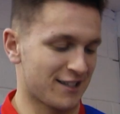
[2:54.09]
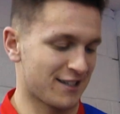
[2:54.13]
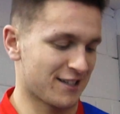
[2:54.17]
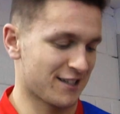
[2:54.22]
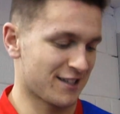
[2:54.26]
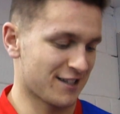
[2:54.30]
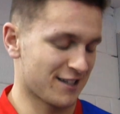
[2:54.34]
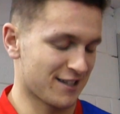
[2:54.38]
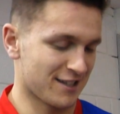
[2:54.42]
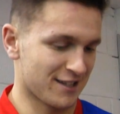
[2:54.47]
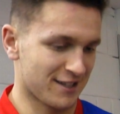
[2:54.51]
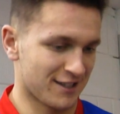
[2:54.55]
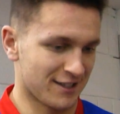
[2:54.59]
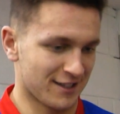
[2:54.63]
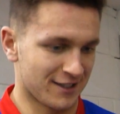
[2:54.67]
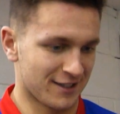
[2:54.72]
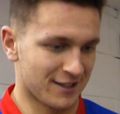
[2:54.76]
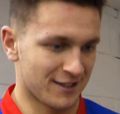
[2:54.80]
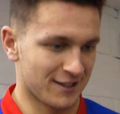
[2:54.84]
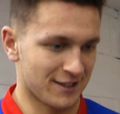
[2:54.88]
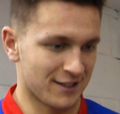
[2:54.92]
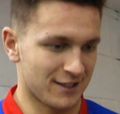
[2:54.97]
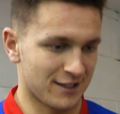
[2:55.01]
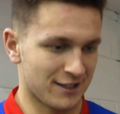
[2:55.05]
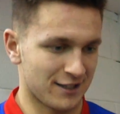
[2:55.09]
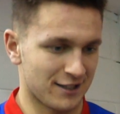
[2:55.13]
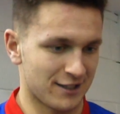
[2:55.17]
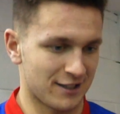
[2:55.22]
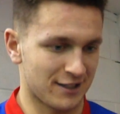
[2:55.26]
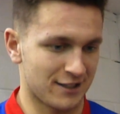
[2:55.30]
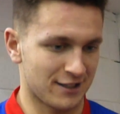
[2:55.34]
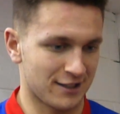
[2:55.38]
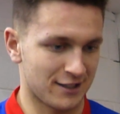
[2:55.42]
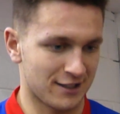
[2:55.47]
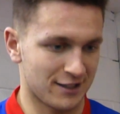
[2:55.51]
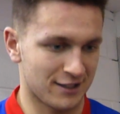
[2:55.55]

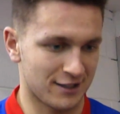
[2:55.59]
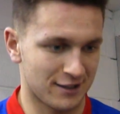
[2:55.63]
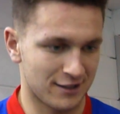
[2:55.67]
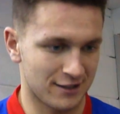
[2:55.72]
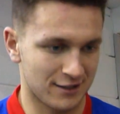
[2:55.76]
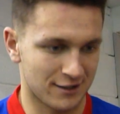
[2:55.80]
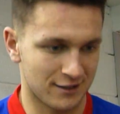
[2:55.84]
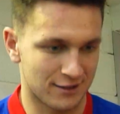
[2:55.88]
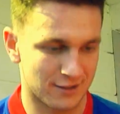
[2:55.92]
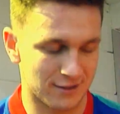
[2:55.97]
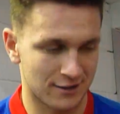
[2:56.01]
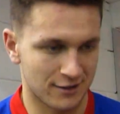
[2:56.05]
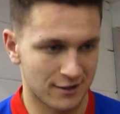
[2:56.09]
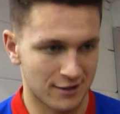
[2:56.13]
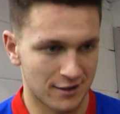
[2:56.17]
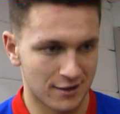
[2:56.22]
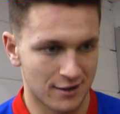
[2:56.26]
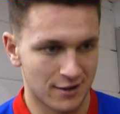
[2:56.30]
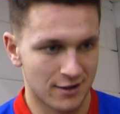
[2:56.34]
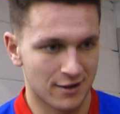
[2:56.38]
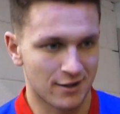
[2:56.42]
[no speech]